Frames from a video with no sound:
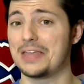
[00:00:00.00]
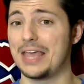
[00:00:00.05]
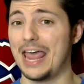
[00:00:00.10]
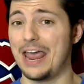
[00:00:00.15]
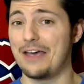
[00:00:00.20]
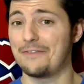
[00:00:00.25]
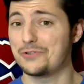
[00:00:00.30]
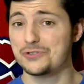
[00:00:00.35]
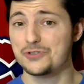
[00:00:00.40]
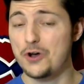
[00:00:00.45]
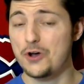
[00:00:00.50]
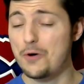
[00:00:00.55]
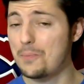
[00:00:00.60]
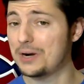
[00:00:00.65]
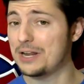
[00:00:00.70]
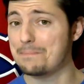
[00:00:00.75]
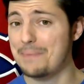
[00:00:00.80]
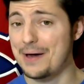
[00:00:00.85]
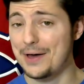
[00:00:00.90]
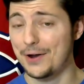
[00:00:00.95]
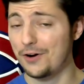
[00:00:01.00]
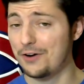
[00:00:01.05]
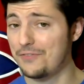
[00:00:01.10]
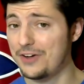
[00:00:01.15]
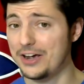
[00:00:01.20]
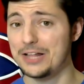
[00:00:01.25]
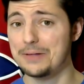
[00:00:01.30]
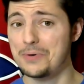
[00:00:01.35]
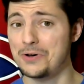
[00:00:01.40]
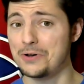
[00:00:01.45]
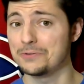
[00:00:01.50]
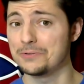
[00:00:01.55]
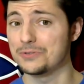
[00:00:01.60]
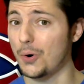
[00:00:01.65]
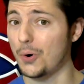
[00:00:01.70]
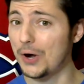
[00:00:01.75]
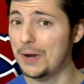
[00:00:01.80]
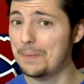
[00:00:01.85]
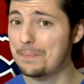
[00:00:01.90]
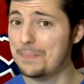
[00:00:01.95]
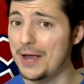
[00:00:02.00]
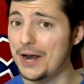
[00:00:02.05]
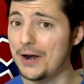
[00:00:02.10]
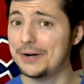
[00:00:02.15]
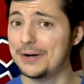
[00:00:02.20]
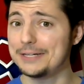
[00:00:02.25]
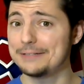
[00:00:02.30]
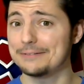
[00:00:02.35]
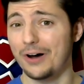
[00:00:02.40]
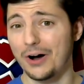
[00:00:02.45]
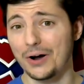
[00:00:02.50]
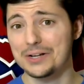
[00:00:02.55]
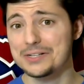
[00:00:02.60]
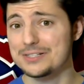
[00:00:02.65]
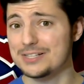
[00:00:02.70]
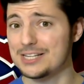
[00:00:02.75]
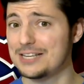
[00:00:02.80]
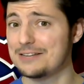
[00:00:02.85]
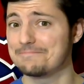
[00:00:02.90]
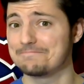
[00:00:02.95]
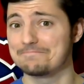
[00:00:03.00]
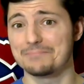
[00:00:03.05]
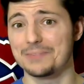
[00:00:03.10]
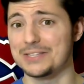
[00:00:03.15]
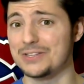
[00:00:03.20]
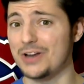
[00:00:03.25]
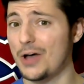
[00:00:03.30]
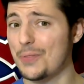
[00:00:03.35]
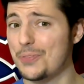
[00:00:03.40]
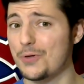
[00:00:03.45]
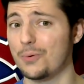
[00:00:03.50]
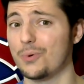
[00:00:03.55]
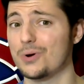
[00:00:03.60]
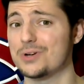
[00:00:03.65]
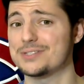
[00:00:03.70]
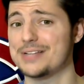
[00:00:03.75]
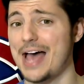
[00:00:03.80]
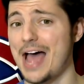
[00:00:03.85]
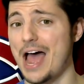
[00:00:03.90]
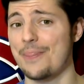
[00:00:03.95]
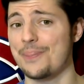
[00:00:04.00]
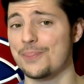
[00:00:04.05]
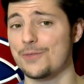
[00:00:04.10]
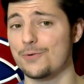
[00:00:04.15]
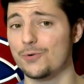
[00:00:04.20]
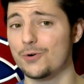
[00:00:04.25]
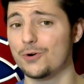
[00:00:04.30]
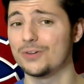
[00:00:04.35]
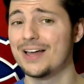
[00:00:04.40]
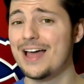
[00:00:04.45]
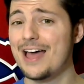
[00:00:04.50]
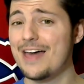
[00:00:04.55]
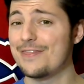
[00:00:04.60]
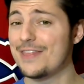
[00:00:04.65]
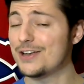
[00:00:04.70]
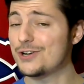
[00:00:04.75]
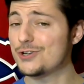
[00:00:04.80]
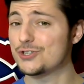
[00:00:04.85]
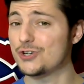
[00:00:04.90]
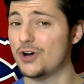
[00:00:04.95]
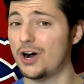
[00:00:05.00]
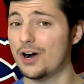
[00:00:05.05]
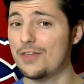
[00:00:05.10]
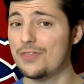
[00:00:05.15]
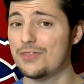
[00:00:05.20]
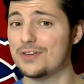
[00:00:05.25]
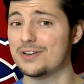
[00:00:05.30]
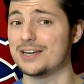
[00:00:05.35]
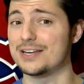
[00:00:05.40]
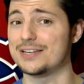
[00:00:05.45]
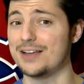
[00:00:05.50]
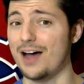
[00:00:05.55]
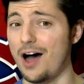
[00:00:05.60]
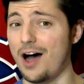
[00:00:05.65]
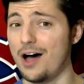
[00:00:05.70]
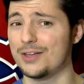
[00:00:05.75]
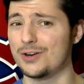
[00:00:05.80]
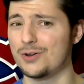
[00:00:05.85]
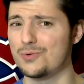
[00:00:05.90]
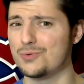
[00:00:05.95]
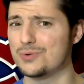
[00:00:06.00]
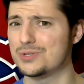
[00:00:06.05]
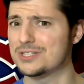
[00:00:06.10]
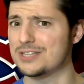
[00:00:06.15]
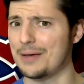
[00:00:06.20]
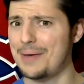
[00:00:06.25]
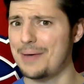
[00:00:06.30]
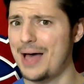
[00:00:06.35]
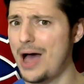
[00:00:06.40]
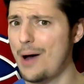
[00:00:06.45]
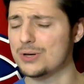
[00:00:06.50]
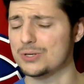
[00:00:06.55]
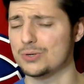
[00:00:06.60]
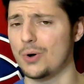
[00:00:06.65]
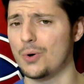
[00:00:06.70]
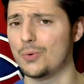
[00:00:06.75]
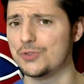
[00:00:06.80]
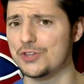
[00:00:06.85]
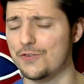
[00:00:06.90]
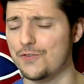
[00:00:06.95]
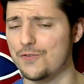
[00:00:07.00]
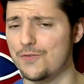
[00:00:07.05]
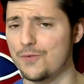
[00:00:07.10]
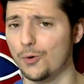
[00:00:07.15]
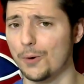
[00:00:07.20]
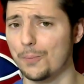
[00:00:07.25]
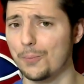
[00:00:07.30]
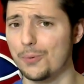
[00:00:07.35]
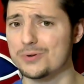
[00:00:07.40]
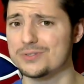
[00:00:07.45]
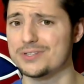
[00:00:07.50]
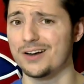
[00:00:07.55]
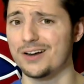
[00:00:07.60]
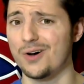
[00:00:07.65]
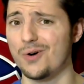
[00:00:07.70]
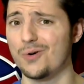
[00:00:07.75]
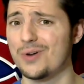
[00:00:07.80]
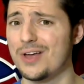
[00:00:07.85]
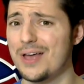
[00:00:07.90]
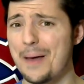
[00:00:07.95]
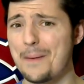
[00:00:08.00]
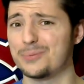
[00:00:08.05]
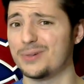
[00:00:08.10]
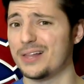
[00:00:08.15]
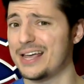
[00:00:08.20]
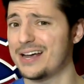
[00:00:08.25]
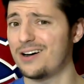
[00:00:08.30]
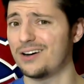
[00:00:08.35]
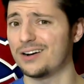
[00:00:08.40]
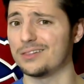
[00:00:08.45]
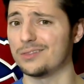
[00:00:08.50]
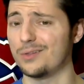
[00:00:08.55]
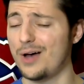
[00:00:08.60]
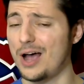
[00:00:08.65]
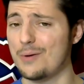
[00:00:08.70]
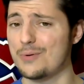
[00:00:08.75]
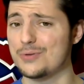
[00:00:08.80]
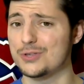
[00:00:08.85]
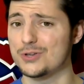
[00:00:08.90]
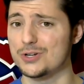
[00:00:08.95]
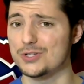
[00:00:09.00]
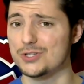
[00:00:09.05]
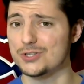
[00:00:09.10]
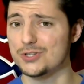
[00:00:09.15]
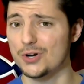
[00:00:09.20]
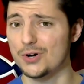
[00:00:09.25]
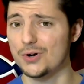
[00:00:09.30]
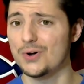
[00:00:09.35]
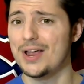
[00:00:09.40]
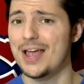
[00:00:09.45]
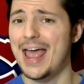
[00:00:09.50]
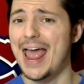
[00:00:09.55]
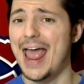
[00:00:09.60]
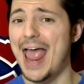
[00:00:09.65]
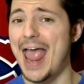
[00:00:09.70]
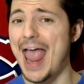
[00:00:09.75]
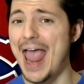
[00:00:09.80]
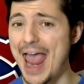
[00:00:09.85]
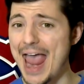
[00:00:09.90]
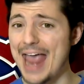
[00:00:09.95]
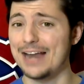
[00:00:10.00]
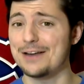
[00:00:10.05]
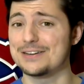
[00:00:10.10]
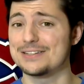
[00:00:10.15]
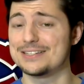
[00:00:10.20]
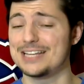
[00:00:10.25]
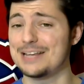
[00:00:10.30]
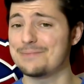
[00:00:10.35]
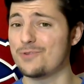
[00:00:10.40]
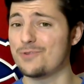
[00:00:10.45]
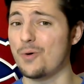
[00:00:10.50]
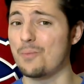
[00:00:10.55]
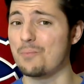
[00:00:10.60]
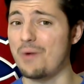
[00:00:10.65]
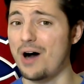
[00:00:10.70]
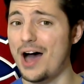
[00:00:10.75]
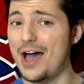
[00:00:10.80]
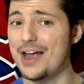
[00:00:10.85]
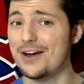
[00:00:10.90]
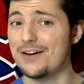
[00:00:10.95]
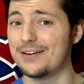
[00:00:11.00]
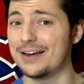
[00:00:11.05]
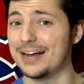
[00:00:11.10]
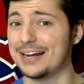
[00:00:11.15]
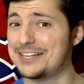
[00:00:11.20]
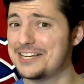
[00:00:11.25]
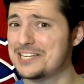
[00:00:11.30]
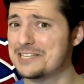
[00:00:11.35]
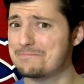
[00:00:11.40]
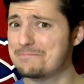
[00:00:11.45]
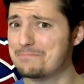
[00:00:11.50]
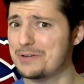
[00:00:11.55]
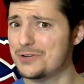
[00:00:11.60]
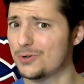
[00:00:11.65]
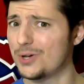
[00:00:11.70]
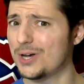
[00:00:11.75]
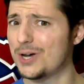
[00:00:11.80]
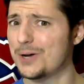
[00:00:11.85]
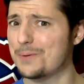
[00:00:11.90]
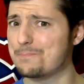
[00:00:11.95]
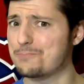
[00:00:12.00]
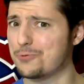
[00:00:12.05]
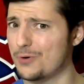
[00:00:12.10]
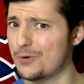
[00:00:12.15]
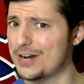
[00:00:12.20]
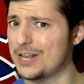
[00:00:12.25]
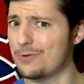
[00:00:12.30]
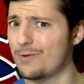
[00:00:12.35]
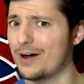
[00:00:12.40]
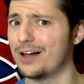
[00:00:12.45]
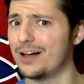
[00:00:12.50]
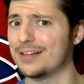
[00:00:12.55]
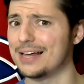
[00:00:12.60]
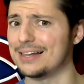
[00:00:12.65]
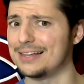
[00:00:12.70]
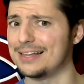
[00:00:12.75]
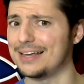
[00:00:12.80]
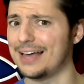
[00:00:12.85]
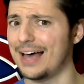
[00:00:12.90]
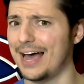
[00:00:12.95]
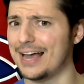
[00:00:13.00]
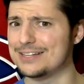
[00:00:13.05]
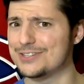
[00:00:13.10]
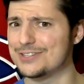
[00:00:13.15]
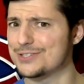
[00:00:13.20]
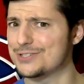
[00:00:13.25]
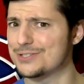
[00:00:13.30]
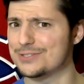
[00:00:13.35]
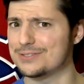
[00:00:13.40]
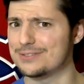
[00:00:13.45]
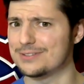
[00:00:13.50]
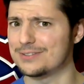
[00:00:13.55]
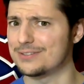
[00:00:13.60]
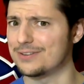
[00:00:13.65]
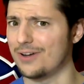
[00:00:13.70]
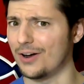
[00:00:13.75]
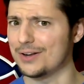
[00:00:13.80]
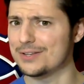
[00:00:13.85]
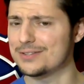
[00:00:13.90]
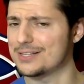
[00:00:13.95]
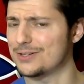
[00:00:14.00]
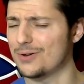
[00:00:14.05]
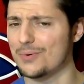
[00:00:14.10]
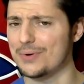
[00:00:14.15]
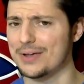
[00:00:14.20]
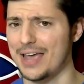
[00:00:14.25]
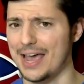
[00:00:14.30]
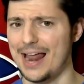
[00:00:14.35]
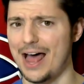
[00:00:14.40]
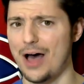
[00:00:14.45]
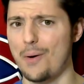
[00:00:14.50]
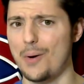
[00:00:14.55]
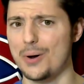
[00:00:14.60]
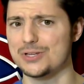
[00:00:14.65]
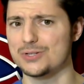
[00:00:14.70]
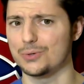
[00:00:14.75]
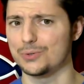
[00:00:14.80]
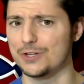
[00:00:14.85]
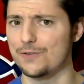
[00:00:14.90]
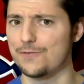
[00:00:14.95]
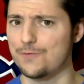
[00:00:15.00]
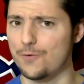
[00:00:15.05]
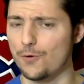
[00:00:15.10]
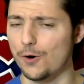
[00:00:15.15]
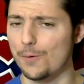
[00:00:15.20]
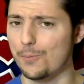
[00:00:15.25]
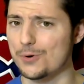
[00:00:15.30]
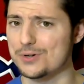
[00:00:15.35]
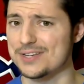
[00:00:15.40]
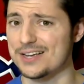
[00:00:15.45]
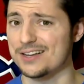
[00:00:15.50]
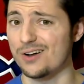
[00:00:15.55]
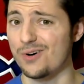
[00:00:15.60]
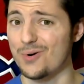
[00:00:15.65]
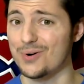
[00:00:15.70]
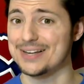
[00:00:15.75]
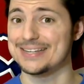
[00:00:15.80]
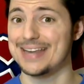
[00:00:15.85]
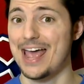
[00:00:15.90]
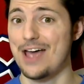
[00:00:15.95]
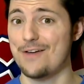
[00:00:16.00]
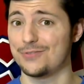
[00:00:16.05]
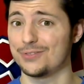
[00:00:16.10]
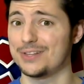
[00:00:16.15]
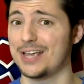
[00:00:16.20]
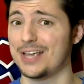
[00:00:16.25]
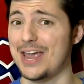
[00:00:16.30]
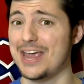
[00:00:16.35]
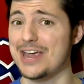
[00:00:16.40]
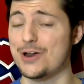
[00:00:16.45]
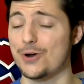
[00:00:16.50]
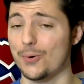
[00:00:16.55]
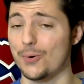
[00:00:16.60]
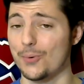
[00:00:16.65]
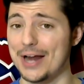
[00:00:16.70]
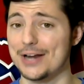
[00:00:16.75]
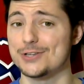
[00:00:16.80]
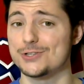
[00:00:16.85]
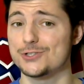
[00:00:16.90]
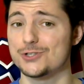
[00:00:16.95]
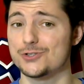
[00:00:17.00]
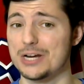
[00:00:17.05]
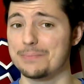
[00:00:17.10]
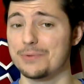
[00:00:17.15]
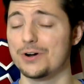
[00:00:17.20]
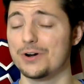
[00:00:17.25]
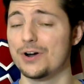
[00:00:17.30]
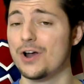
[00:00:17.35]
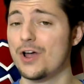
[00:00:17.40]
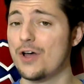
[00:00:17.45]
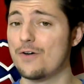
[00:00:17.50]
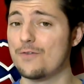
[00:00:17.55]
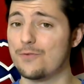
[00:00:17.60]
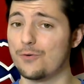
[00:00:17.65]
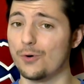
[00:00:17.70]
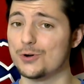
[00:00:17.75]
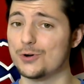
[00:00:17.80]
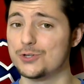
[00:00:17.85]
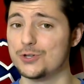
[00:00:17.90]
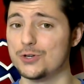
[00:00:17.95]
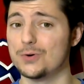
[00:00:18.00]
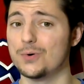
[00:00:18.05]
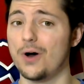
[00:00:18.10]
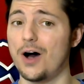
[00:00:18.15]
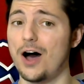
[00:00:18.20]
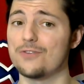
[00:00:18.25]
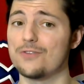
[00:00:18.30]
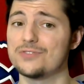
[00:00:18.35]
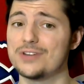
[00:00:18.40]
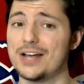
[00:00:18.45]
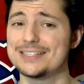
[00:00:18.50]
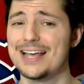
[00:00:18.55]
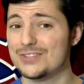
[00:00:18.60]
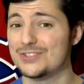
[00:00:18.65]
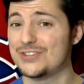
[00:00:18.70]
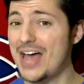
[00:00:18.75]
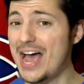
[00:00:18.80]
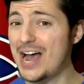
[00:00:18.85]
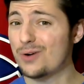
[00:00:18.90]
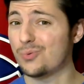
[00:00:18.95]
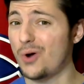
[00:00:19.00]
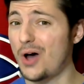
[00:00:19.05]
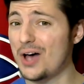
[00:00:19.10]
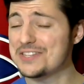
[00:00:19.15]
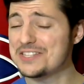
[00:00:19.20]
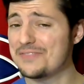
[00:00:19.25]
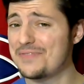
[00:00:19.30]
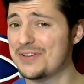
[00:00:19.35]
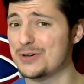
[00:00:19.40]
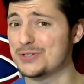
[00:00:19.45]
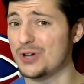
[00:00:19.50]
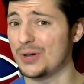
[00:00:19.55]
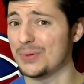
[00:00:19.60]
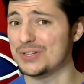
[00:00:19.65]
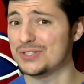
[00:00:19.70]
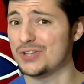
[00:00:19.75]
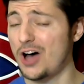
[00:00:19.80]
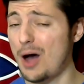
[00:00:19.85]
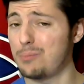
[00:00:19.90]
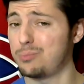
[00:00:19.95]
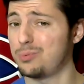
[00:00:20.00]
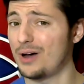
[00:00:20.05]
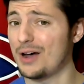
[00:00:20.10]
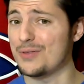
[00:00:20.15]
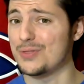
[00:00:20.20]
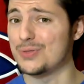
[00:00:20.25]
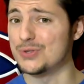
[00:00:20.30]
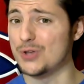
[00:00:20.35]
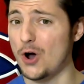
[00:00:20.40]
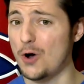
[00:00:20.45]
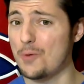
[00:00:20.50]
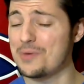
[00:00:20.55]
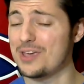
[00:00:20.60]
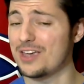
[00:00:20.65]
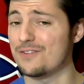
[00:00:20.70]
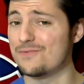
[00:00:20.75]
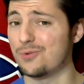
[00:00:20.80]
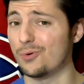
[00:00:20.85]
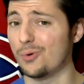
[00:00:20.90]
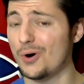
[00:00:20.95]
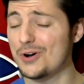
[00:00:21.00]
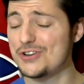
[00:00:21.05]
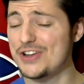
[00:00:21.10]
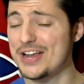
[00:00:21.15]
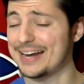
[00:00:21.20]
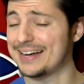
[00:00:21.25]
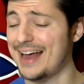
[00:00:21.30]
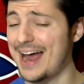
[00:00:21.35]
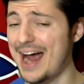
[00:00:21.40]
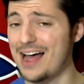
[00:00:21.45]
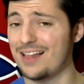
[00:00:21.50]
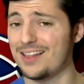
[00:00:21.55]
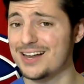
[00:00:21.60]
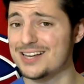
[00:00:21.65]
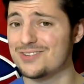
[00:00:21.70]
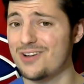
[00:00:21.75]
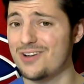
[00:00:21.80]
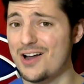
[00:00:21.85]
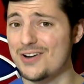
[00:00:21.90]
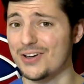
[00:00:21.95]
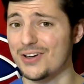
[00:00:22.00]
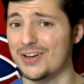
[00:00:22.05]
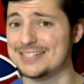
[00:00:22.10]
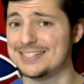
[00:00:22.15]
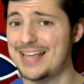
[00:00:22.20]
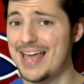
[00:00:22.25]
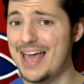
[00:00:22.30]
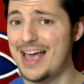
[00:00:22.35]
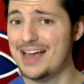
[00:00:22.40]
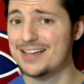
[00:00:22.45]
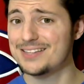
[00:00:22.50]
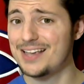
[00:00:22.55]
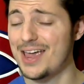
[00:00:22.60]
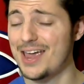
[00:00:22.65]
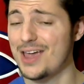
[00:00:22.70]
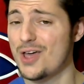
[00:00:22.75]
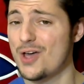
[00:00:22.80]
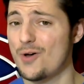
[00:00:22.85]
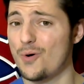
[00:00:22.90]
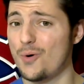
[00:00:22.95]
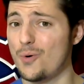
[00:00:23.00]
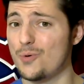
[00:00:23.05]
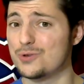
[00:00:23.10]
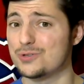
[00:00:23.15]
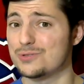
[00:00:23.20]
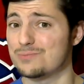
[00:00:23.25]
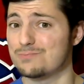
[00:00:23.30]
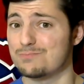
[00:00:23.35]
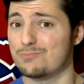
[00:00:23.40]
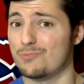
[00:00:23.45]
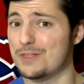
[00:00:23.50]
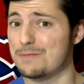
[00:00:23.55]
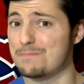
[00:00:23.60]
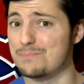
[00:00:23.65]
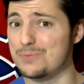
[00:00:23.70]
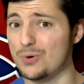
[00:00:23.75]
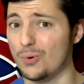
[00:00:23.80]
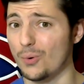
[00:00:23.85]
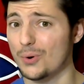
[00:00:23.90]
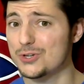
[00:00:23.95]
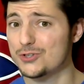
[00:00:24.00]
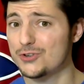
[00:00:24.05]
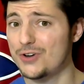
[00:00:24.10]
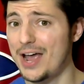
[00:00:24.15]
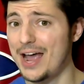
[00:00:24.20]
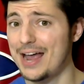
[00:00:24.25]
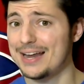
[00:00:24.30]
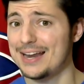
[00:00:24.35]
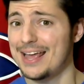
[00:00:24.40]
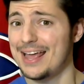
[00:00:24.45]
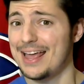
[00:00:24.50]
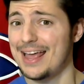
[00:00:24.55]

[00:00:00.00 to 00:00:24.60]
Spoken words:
if there's nobody better available, Corey Perry, honestly, not the worst ad in the world. Then Jonathan Dahlin, who somehow is only 4% owned, playing on a line with Kutsur and Timo Meier, and he's been doing pretty well lately. I just honestly don't get how he's only 4% owned. Definitely a great streamer for two off nights. Jack Roslovic, who's on the top line with Domi and Voracek, and Alexandre Texier, who's with Bjorkstrand